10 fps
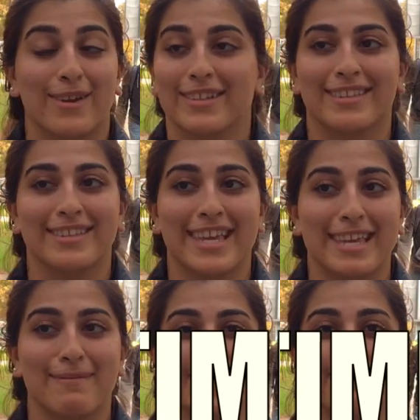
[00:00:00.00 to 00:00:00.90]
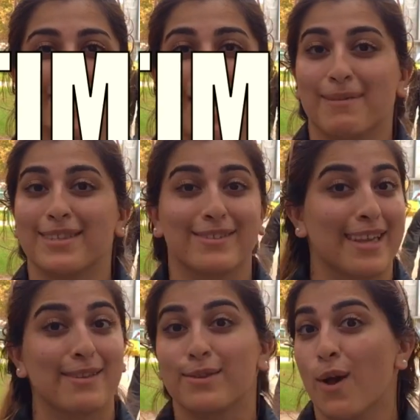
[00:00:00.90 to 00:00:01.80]
sorry, this is taking me some time because there's
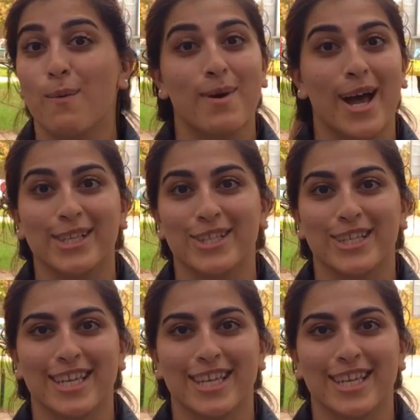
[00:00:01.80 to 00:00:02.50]
like so much.